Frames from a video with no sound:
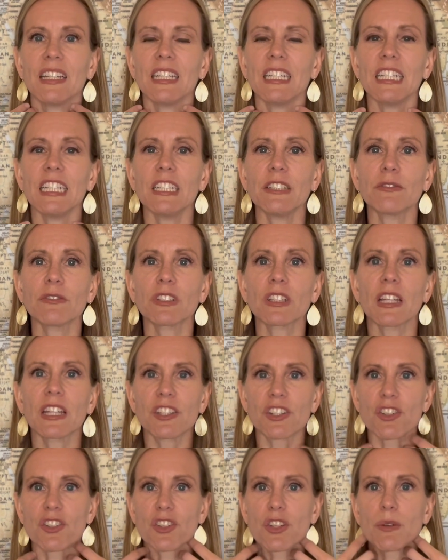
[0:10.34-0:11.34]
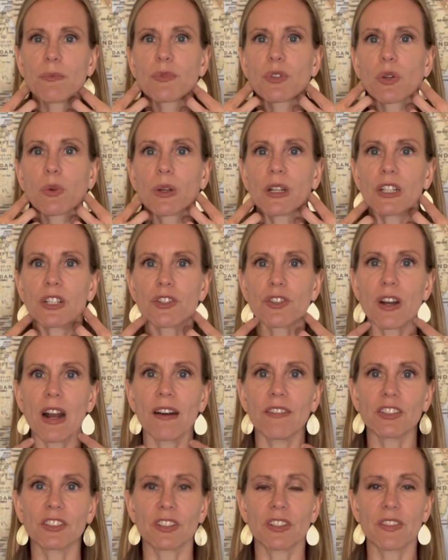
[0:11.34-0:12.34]
in relationship to where it
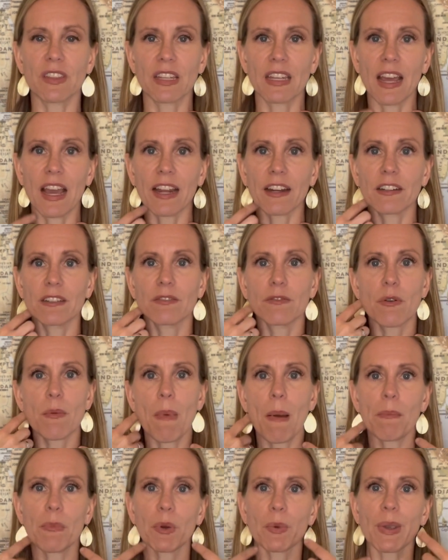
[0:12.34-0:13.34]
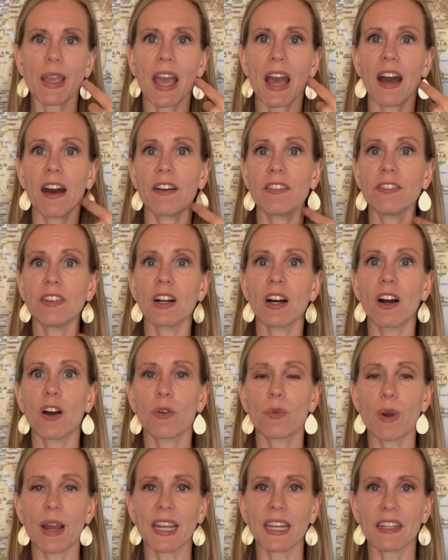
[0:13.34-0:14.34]
travels in the neck. And remember, we have a
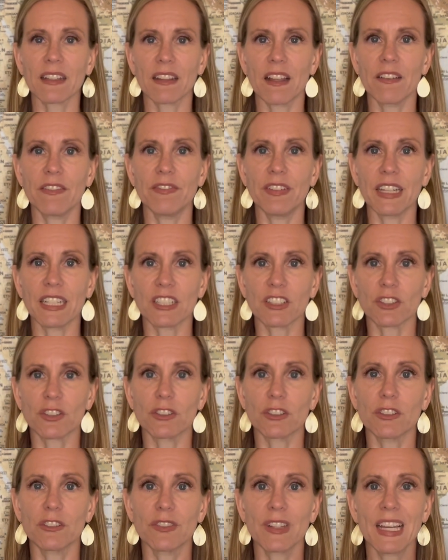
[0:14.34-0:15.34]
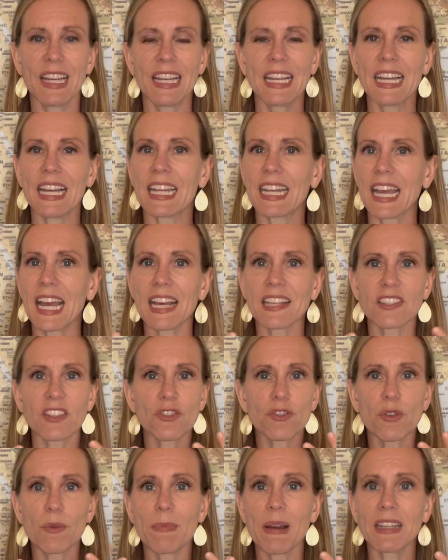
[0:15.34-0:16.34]
right and a left vagus nerve, and it has a
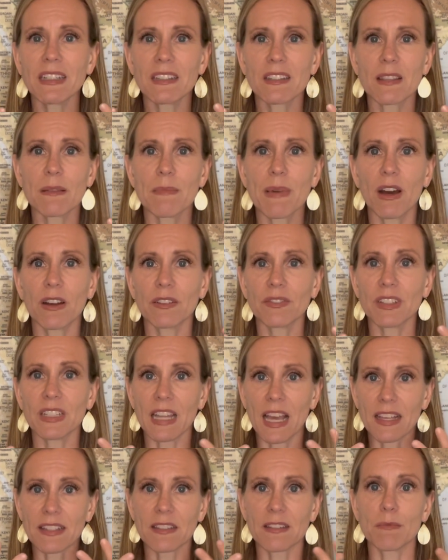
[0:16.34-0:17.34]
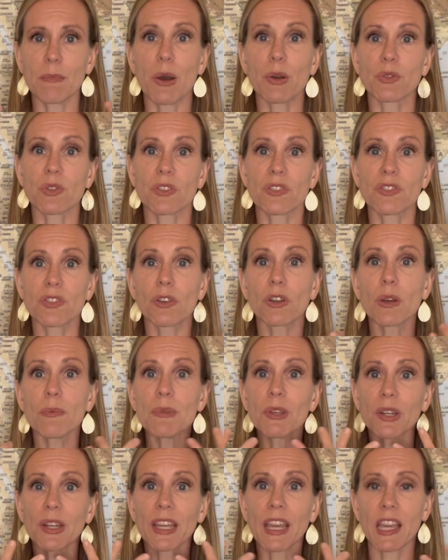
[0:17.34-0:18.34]
tremendous amount of anastomosis, so
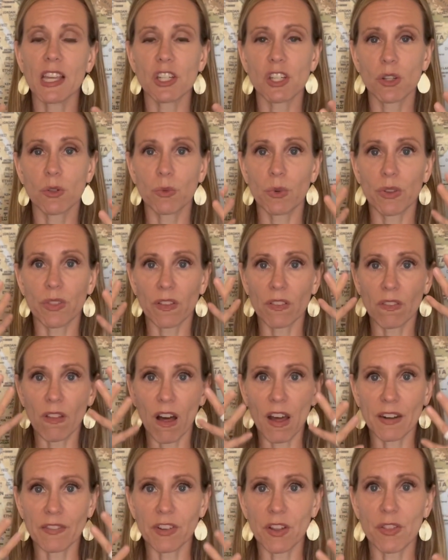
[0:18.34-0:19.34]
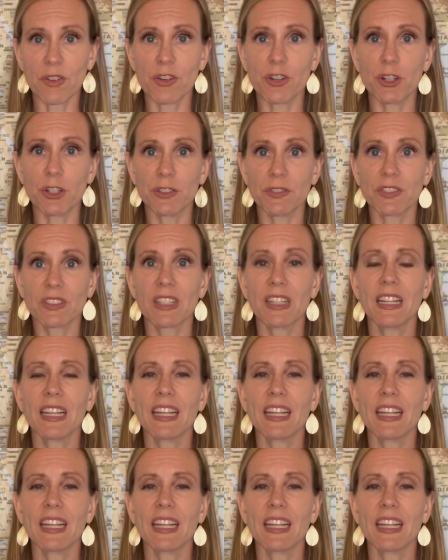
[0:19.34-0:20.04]
communication with a lot of other nerves